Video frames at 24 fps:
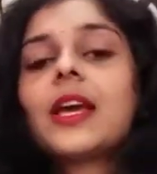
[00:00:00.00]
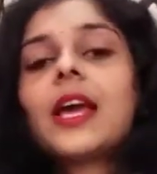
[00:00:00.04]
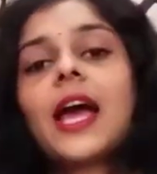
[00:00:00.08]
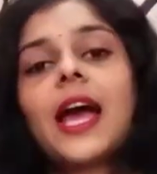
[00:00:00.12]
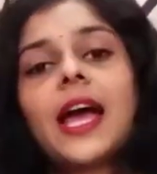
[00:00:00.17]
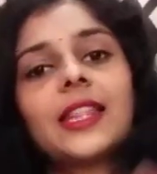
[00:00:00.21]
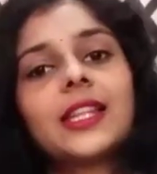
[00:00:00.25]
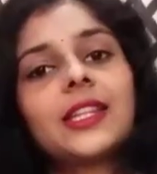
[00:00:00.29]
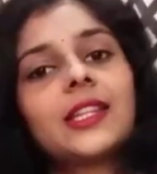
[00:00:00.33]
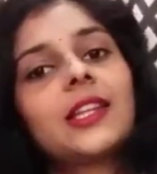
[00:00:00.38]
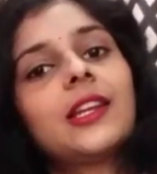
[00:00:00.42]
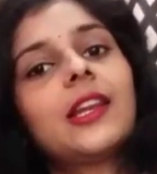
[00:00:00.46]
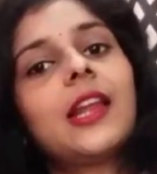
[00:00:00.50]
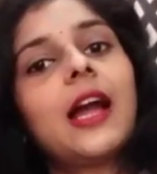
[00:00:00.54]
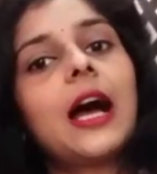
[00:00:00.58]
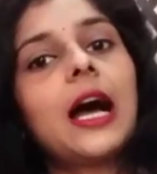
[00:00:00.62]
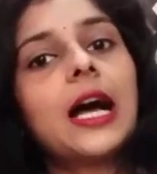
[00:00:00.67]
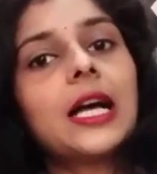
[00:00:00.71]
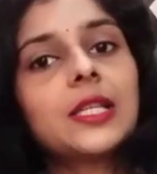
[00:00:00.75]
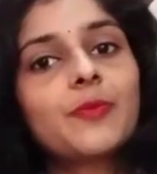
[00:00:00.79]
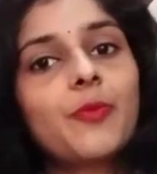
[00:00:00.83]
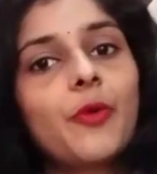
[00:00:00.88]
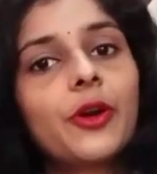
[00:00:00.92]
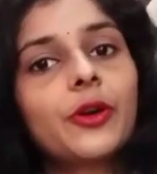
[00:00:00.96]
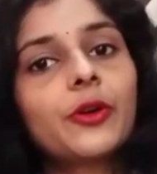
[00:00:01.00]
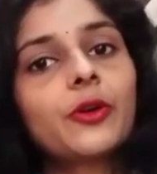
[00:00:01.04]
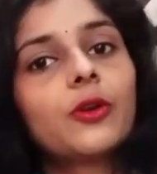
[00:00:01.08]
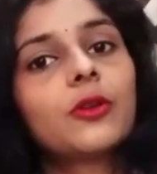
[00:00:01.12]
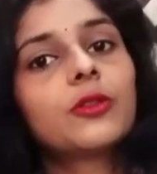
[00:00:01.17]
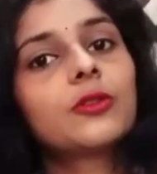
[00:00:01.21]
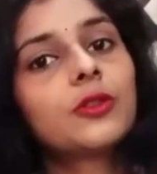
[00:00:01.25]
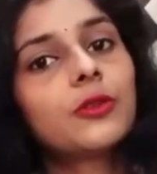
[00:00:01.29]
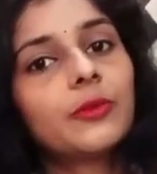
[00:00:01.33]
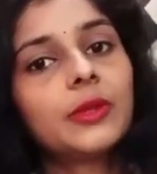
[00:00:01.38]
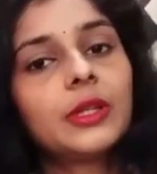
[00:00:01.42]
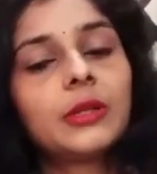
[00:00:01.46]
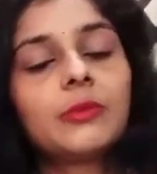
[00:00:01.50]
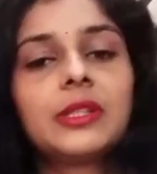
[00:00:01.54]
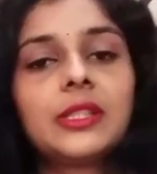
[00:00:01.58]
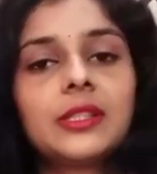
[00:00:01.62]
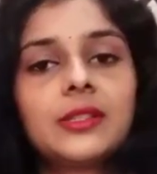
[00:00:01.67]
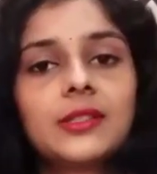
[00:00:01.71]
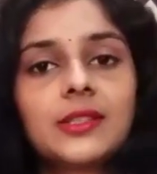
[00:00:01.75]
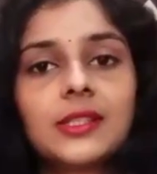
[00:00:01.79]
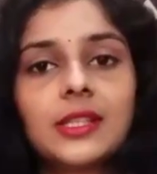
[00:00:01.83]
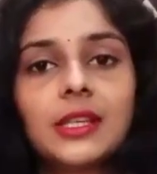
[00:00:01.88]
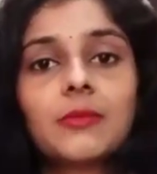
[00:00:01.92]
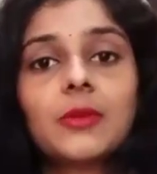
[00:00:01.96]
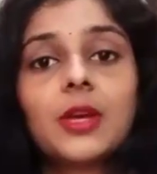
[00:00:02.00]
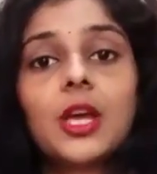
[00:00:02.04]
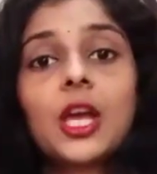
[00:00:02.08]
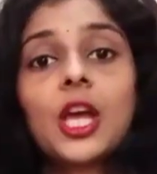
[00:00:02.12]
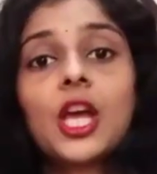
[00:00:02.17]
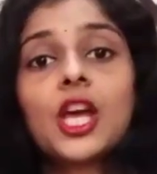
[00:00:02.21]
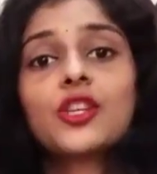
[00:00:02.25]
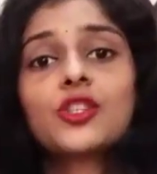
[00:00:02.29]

and then the last point also will be the same.